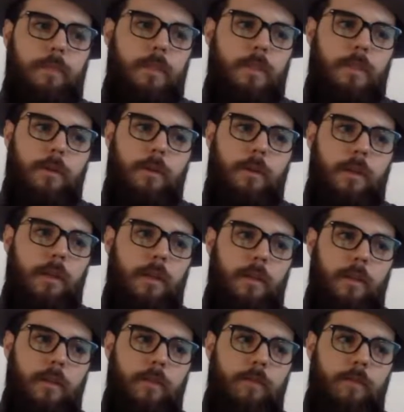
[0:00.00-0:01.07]
doing
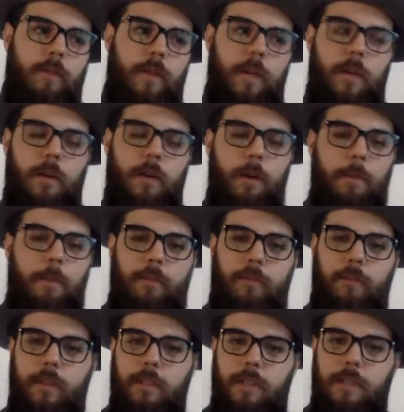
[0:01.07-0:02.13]
the videoing my
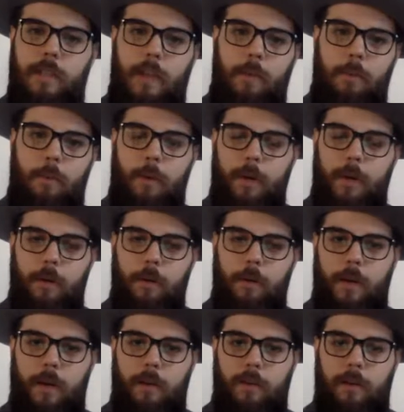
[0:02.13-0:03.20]
friends skateboarding or
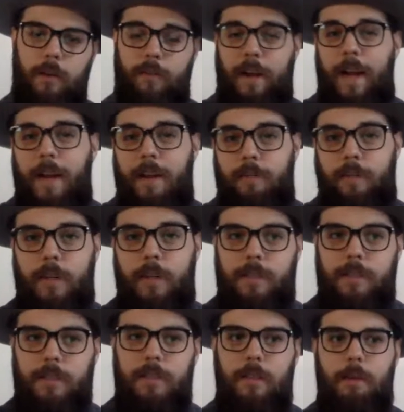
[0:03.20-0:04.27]
whatever, if I had
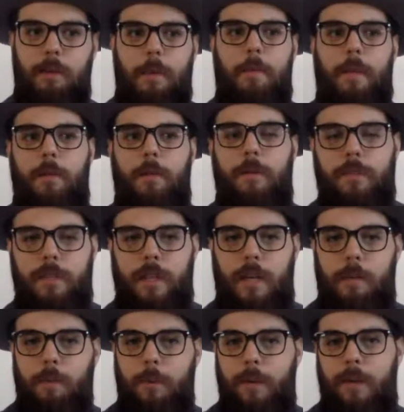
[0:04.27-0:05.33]
friends, maybe they would have
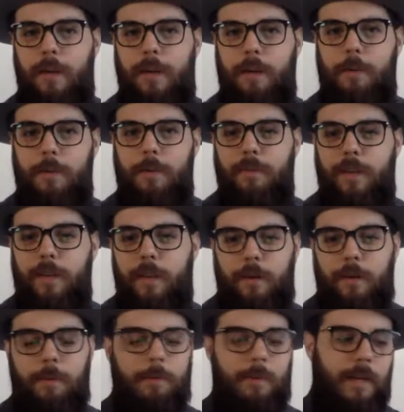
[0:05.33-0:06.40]
skateboarded and I would have videoed
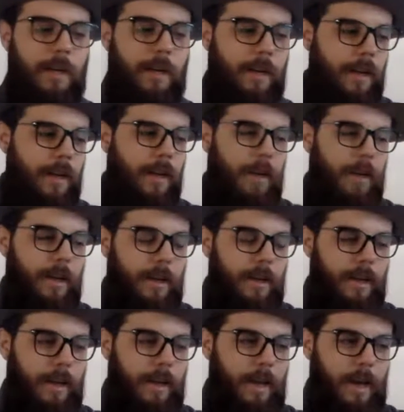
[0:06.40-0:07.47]
them. But
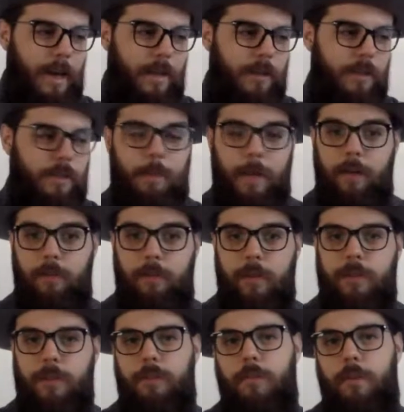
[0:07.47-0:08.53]
I just made a
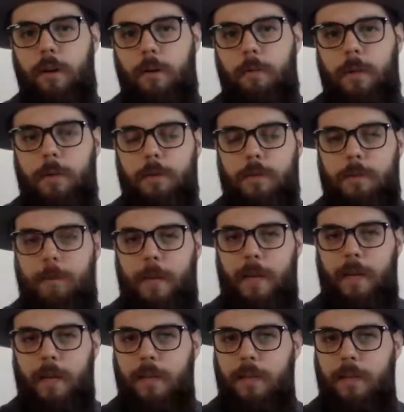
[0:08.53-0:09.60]
feature film, and it was A
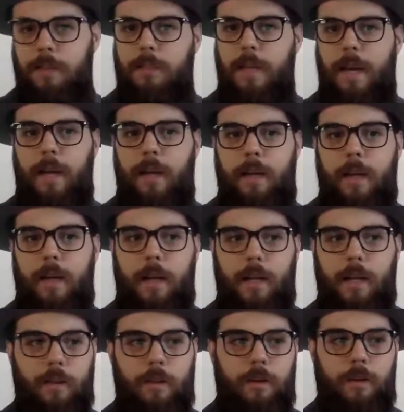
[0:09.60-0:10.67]
Mannequin in Static, and I
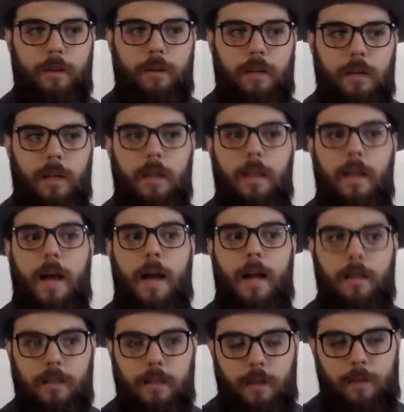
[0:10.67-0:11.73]
learned a
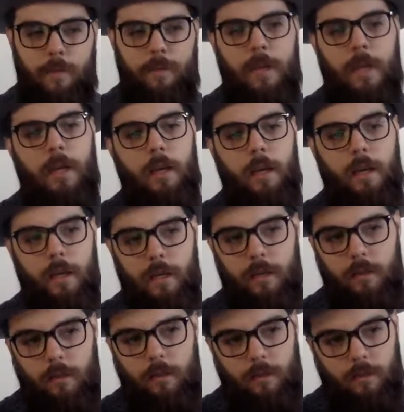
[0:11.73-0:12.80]
lot
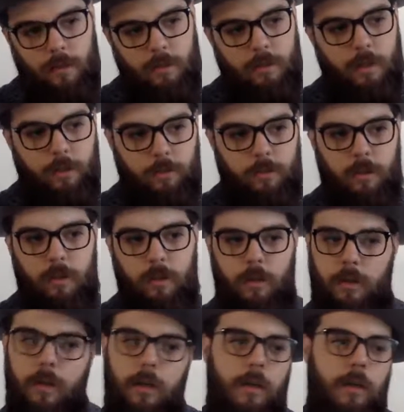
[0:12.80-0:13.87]
and continued to
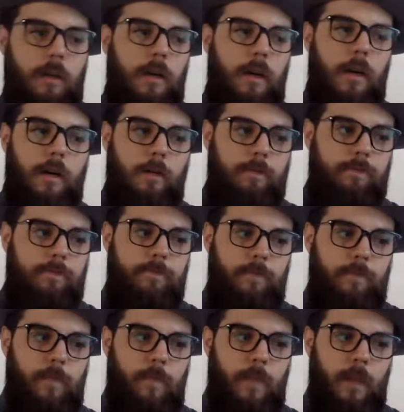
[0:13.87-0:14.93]
learn. And
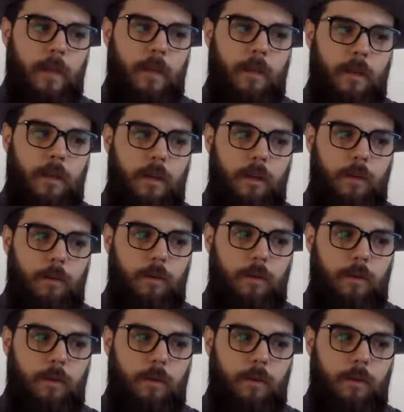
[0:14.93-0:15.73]
you know,